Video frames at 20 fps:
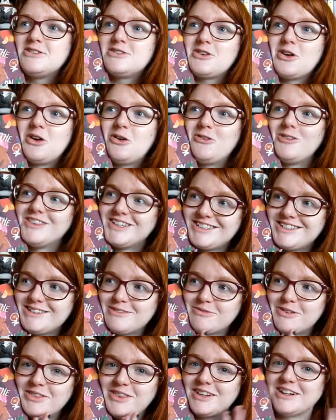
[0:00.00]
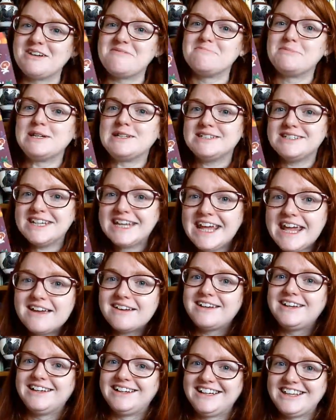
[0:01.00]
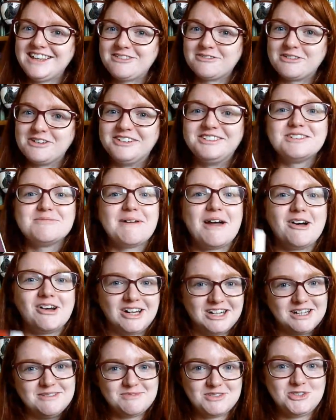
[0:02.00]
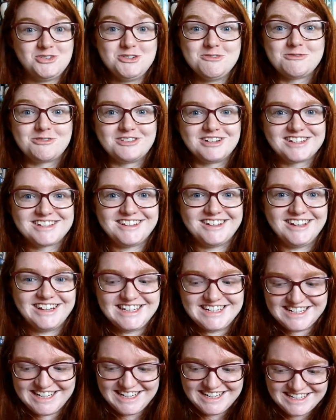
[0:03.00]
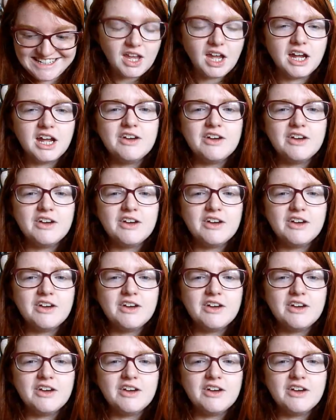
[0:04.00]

So this is one that I'm particularly thrilled about, and I'm super excited.